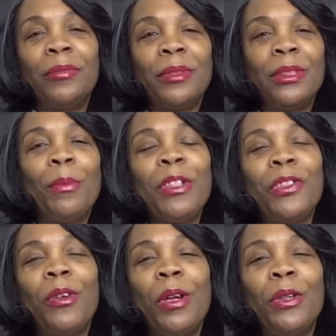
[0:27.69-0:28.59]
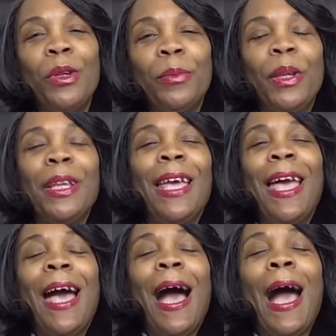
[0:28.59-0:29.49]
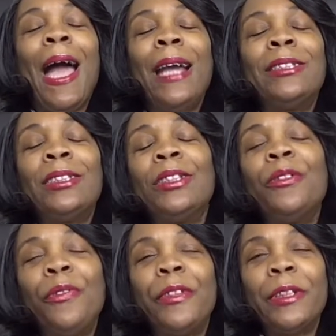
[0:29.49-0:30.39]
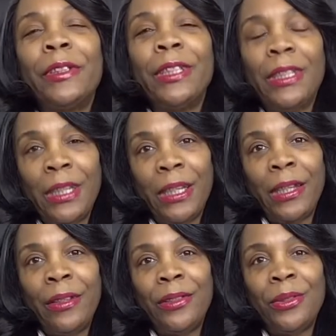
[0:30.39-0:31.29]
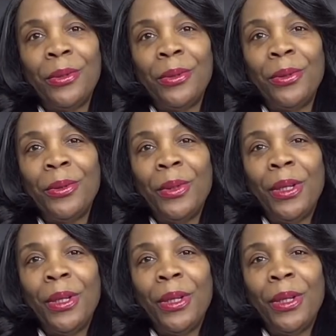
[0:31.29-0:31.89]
So much is going on, but I still feel the need to